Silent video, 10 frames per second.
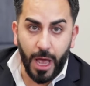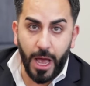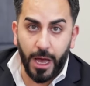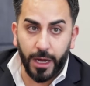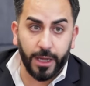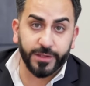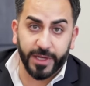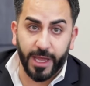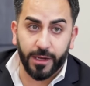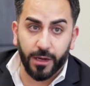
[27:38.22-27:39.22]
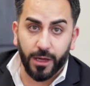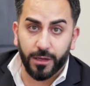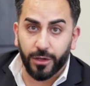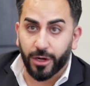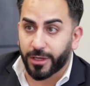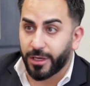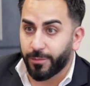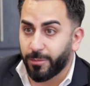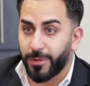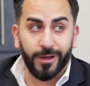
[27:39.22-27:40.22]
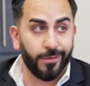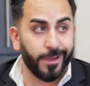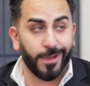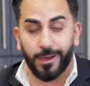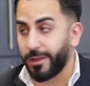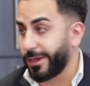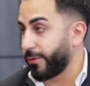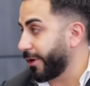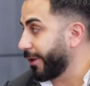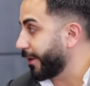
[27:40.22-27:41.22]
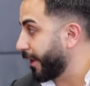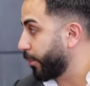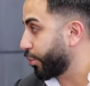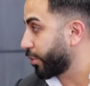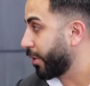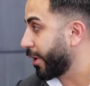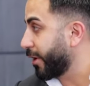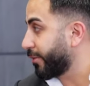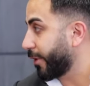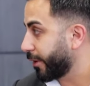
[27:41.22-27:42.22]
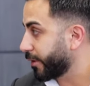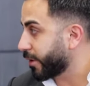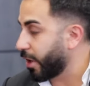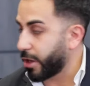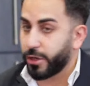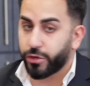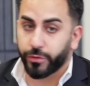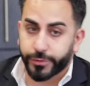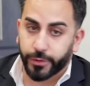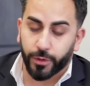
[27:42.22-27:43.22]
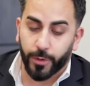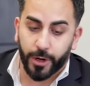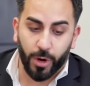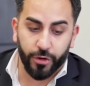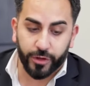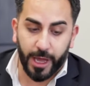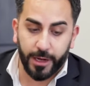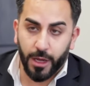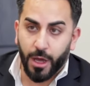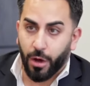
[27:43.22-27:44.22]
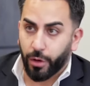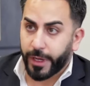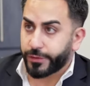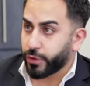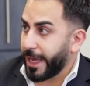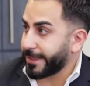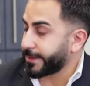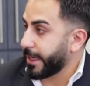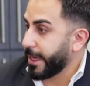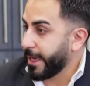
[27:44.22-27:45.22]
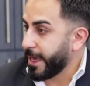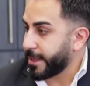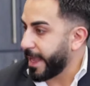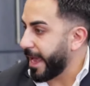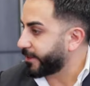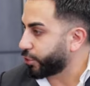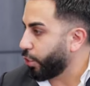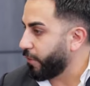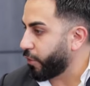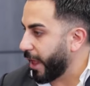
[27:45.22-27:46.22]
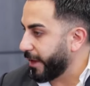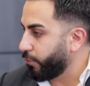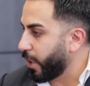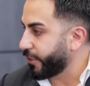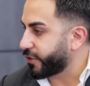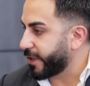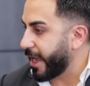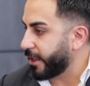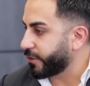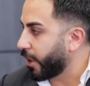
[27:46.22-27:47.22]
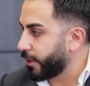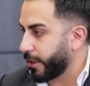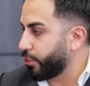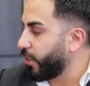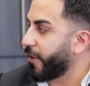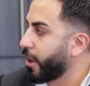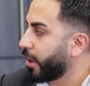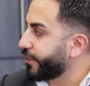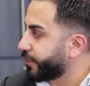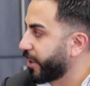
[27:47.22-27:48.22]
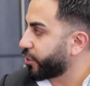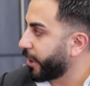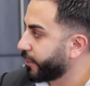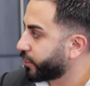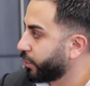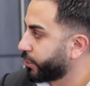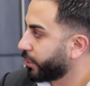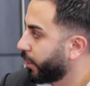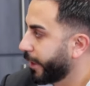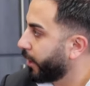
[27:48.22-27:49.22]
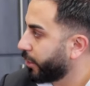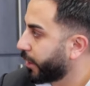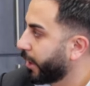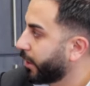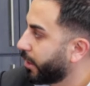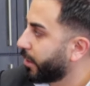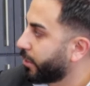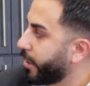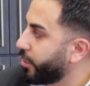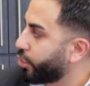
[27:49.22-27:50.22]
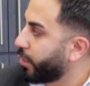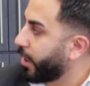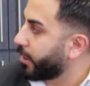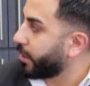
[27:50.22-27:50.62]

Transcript: Because again, you got to keep in mind right now, like we got labor shortage, there's a lot of issues, so you don't want to rush that. Okay, so that's overall, and once that is done, they do a final inspection, and it's good to go, and then you can go and enjoy it.